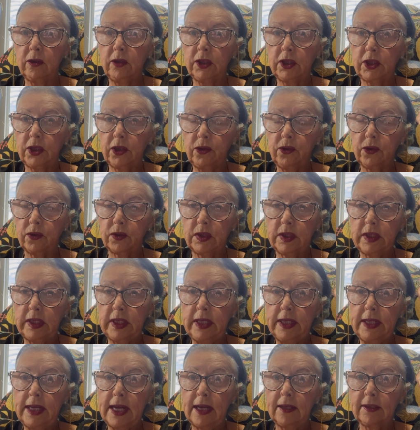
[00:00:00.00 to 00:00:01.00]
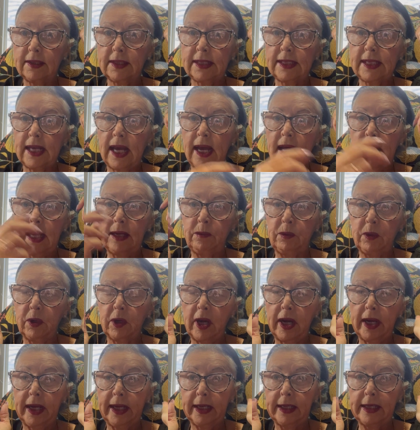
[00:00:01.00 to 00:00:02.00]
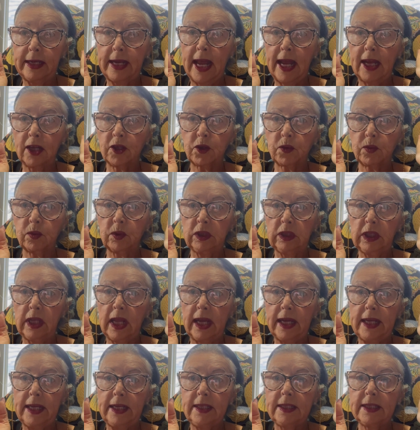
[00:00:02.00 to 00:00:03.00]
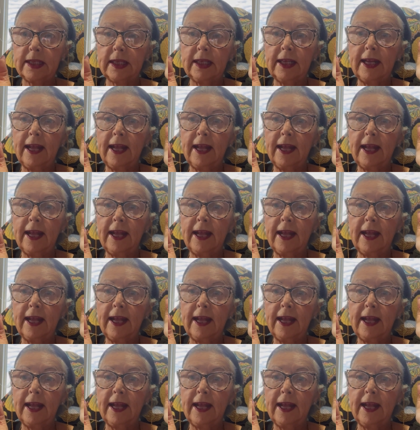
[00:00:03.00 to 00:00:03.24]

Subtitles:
so you're seeing outside where I get natural light.